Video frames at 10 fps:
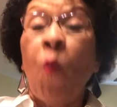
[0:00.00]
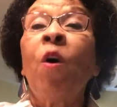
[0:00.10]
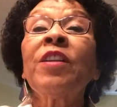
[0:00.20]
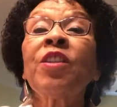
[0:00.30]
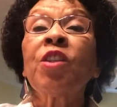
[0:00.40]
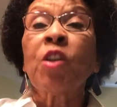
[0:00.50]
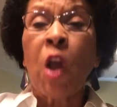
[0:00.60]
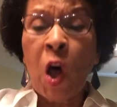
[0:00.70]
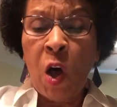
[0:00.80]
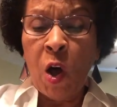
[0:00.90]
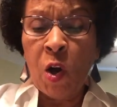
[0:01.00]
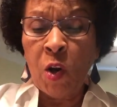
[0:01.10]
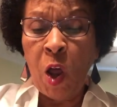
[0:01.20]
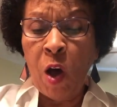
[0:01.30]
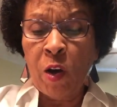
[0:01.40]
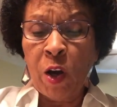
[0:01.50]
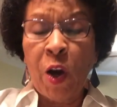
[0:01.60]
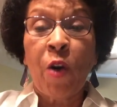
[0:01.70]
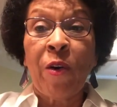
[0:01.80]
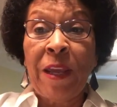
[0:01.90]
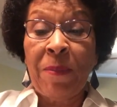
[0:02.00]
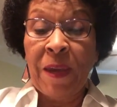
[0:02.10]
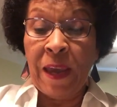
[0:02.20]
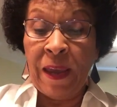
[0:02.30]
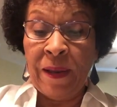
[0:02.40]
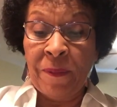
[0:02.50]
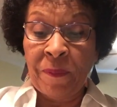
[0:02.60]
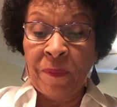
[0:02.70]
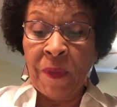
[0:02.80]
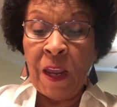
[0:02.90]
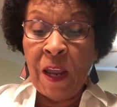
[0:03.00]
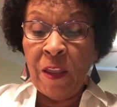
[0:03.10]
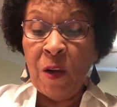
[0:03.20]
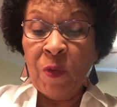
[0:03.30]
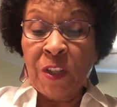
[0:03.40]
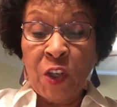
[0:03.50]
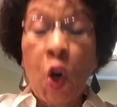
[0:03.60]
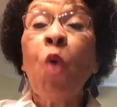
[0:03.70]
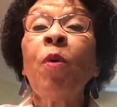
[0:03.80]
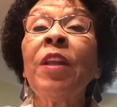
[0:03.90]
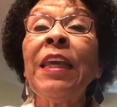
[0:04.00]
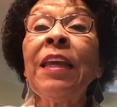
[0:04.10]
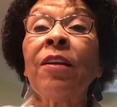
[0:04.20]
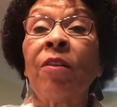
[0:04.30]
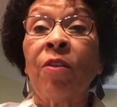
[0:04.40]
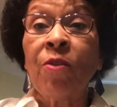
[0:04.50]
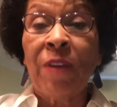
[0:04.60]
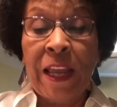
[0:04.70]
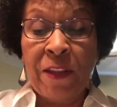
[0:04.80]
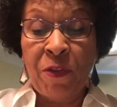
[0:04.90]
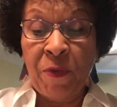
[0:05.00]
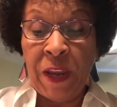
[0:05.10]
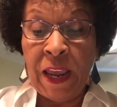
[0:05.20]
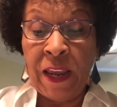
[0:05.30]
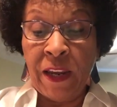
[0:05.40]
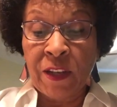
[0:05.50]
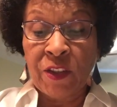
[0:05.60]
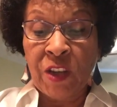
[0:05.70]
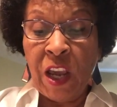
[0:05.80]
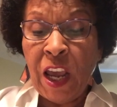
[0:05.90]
"Once long, long ago," he began, "there was a noble eagle who laid 3 eggs.